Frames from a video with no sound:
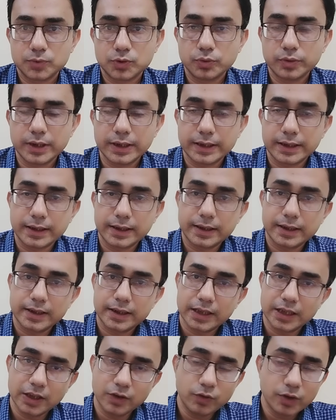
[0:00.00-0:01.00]
Okay,
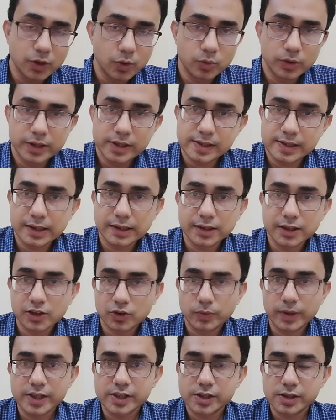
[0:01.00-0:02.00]
he will only set the
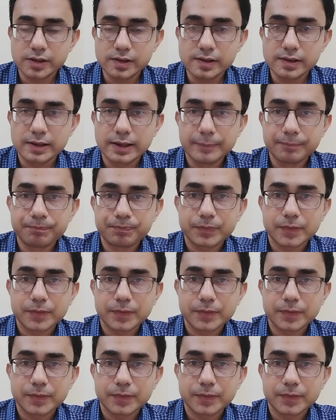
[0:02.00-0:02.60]
questions.